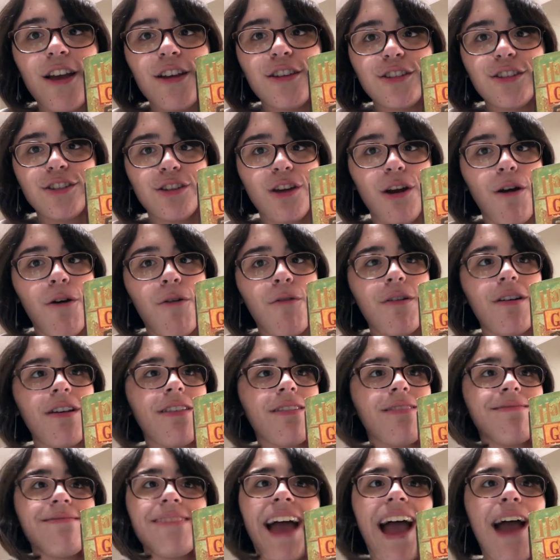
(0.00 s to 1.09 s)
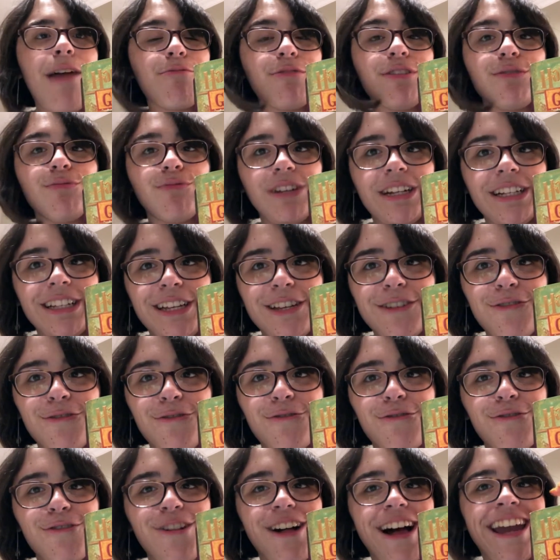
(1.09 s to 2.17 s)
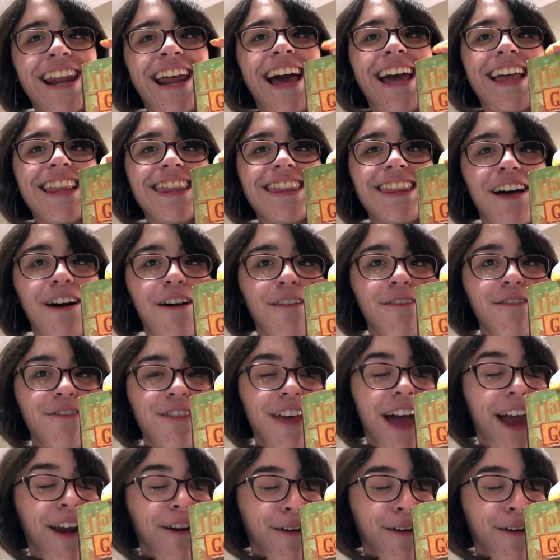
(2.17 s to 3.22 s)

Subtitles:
So that was really cool, and I love that